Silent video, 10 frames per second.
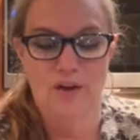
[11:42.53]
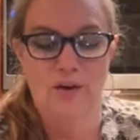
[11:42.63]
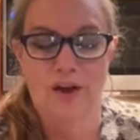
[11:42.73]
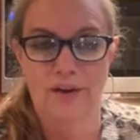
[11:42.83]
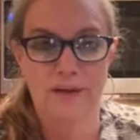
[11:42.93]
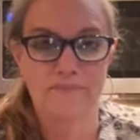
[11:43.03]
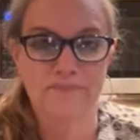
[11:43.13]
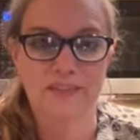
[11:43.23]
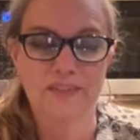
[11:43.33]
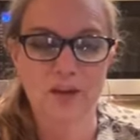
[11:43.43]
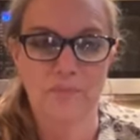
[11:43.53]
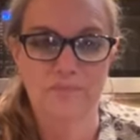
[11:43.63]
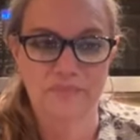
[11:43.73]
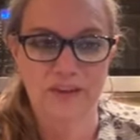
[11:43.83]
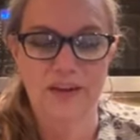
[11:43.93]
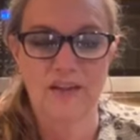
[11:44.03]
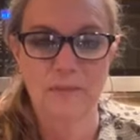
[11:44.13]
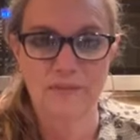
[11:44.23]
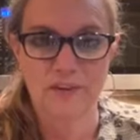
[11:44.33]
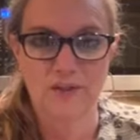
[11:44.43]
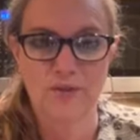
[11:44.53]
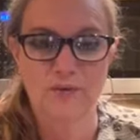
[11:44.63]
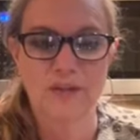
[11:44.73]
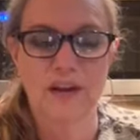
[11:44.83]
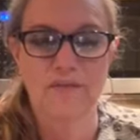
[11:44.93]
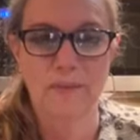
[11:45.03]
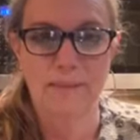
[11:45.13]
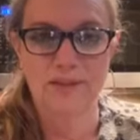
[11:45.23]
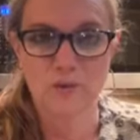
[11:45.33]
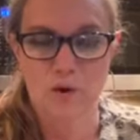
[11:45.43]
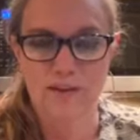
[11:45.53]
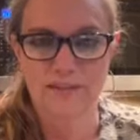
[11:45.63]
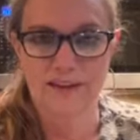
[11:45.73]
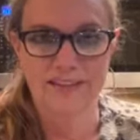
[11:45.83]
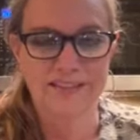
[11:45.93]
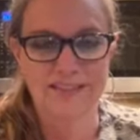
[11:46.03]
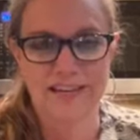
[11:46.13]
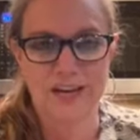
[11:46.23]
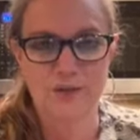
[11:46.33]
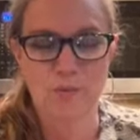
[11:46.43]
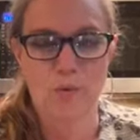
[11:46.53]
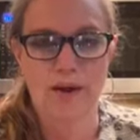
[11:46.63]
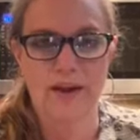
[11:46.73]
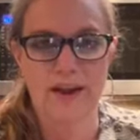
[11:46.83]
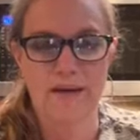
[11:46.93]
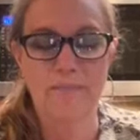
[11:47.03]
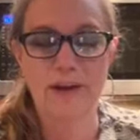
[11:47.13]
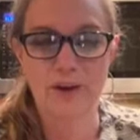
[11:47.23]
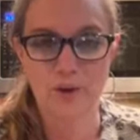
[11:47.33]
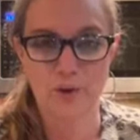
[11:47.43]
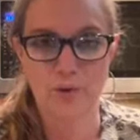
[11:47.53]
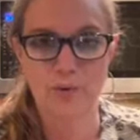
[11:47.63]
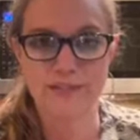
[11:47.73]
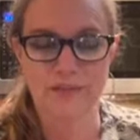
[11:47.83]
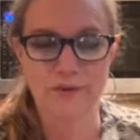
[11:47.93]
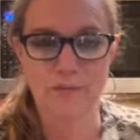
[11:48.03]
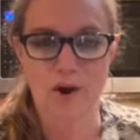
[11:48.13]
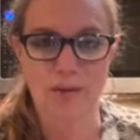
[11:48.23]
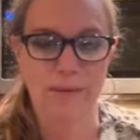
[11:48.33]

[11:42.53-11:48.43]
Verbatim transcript: Okay, so enough about the news, enough about me squawking like a teenage boy. But who sat their bottom?